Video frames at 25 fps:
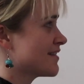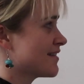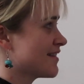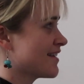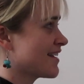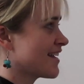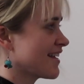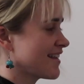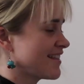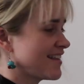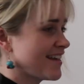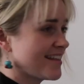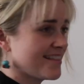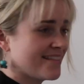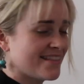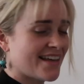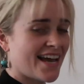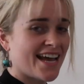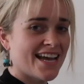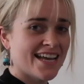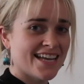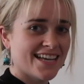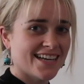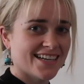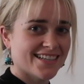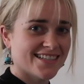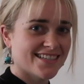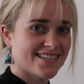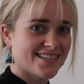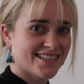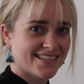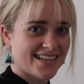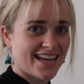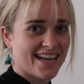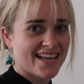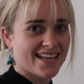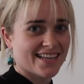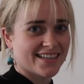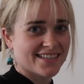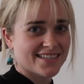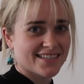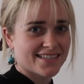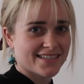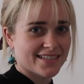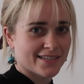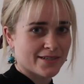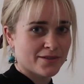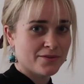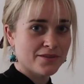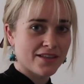think that they are staying
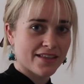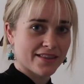still,